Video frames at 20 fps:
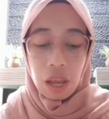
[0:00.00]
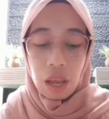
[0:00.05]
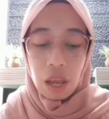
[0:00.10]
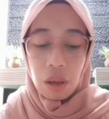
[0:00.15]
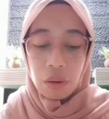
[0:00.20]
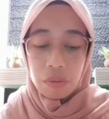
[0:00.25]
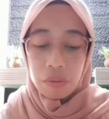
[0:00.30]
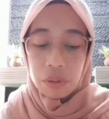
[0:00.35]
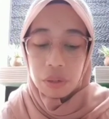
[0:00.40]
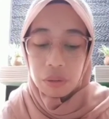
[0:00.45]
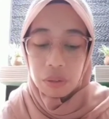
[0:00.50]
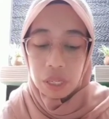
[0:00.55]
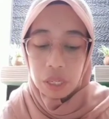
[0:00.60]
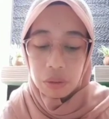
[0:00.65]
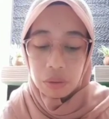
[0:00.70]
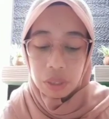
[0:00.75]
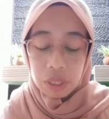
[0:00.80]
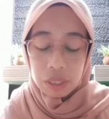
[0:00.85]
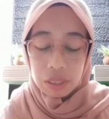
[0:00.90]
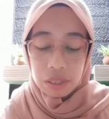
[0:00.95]
Every
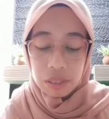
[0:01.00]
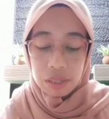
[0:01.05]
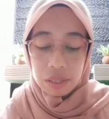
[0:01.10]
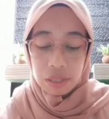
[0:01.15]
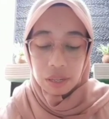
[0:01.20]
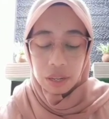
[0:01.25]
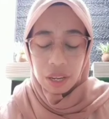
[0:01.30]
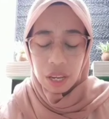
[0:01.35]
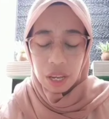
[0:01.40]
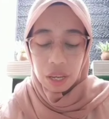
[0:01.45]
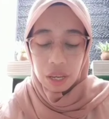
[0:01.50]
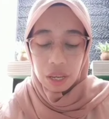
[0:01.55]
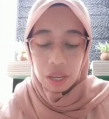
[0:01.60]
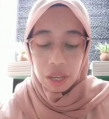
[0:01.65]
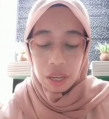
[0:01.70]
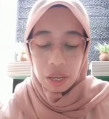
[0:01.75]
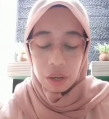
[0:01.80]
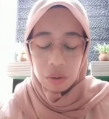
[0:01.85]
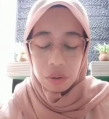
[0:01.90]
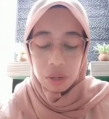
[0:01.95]
language is
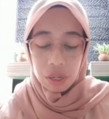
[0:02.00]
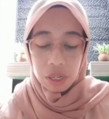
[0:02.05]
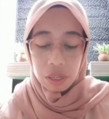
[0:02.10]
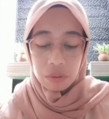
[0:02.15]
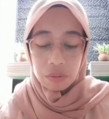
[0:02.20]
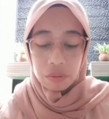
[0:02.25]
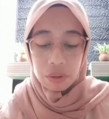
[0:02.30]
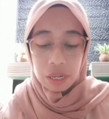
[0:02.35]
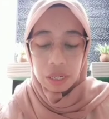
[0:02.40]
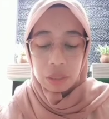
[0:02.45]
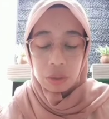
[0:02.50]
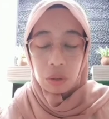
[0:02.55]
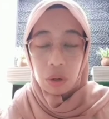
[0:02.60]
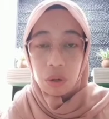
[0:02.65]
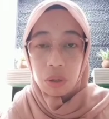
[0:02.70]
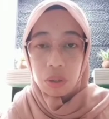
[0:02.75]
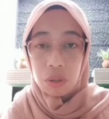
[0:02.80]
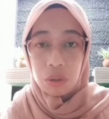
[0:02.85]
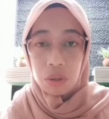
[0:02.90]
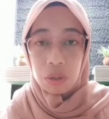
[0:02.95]
equally valid
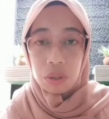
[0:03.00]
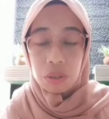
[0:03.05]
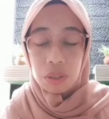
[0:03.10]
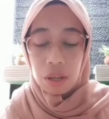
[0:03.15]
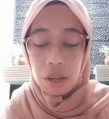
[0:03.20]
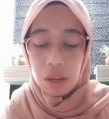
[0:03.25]
or good,